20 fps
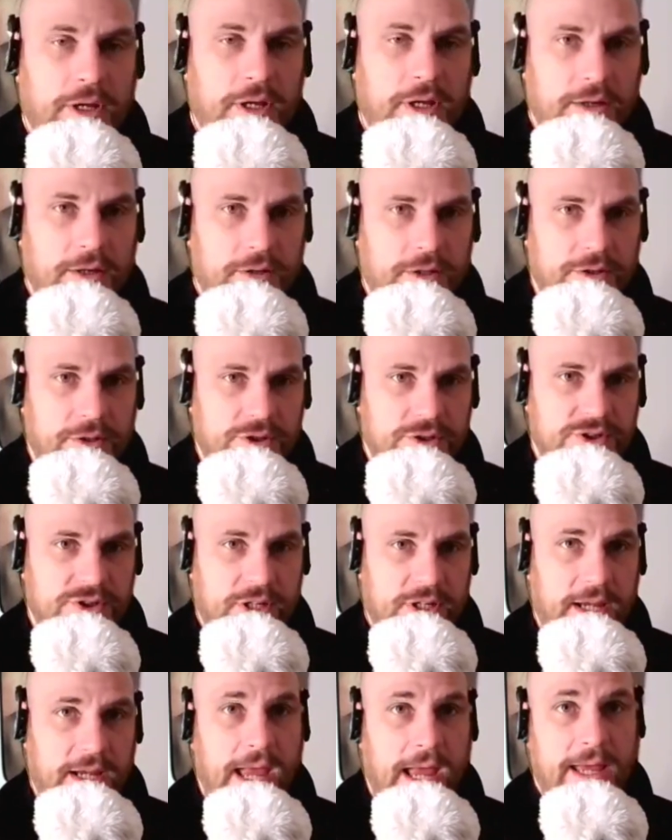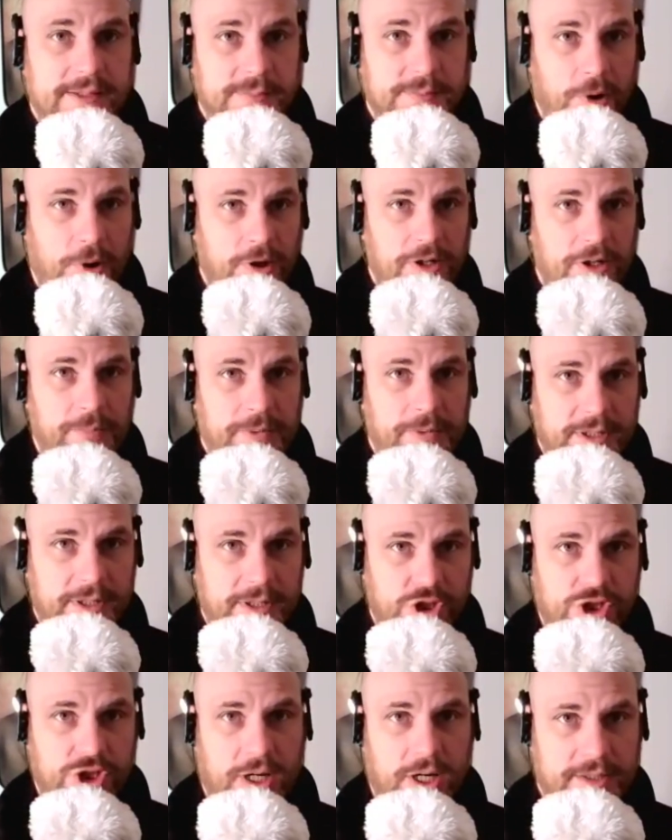I should say, as Parliament
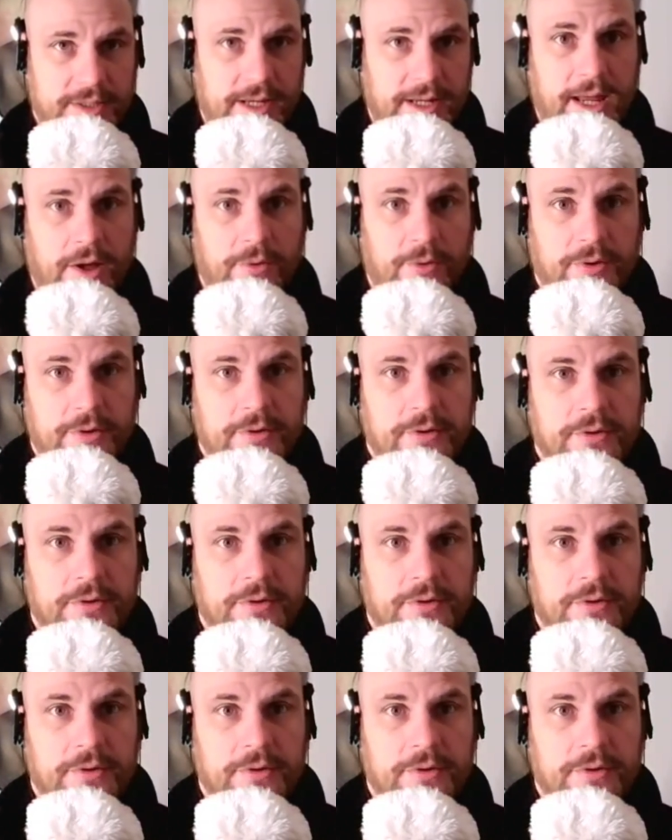is shut down.